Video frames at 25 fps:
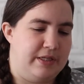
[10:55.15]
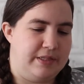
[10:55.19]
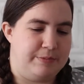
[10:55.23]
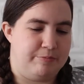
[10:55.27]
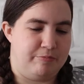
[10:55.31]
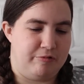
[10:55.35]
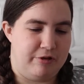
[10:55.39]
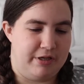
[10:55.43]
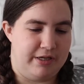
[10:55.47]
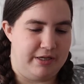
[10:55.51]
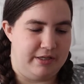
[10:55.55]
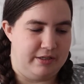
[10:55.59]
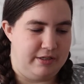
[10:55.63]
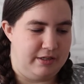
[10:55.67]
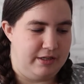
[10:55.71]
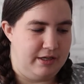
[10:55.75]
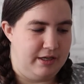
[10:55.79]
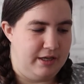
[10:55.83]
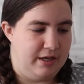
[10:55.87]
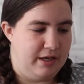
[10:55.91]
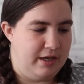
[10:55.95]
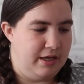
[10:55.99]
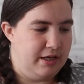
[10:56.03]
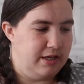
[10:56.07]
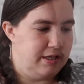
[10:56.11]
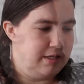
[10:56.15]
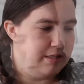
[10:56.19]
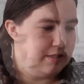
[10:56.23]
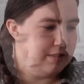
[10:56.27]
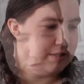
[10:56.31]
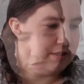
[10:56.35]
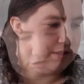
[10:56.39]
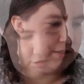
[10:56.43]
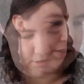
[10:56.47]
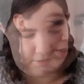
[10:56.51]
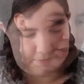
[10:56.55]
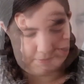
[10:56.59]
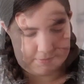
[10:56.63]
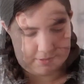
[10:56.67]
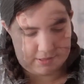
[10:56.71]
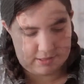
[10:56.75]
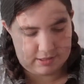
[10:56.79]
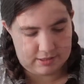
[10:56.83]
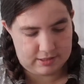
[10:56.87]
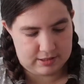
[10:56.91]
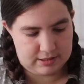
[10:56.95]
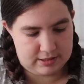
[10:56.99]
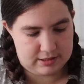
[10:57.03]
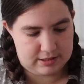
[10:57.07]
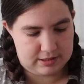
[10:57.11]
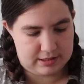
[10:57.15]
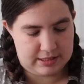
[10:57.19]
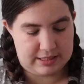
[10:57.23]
It's brilliant. Oh, Christmas.